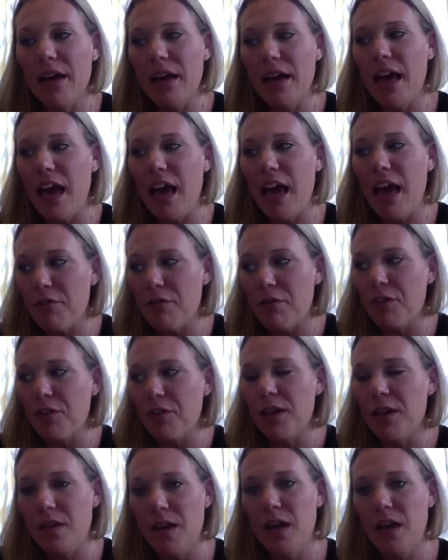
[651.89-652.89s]

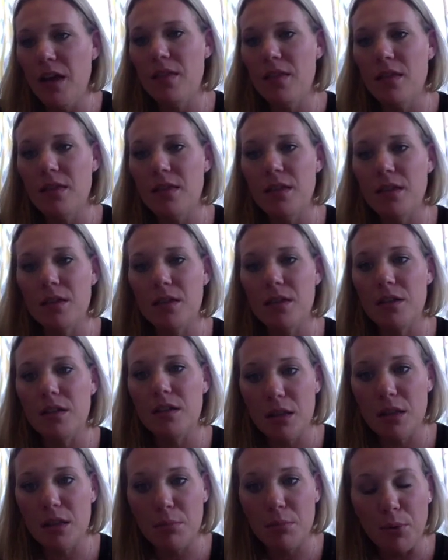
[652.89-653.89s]
everything that
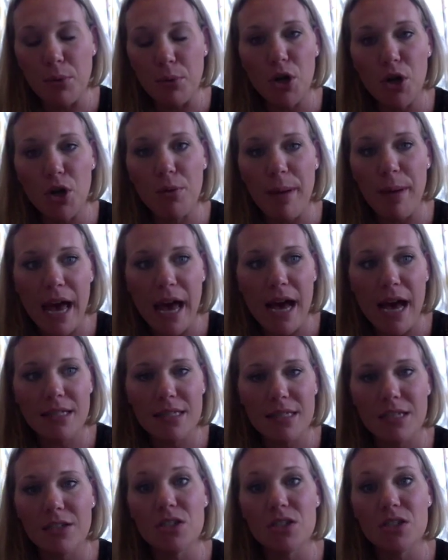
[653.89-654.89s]
the Brobe
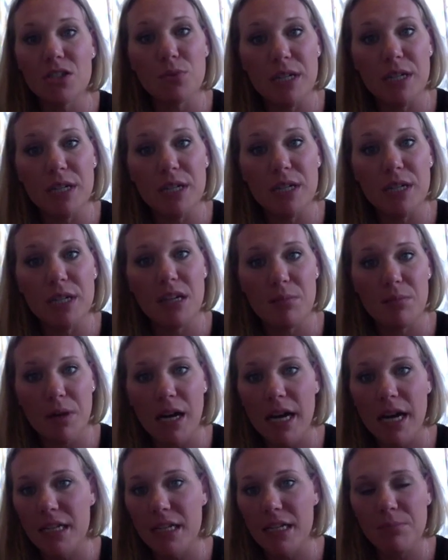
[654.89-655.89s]
has, there is a reasoning
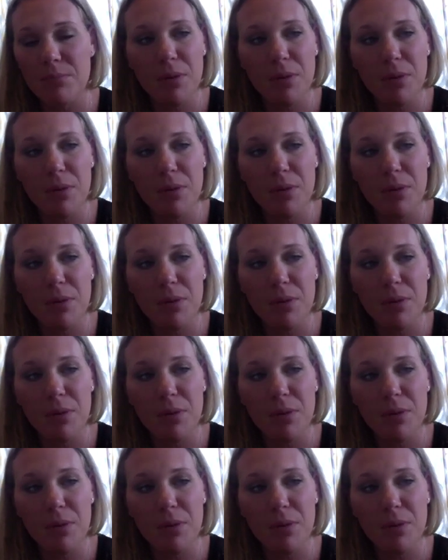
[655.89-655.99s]
behind it.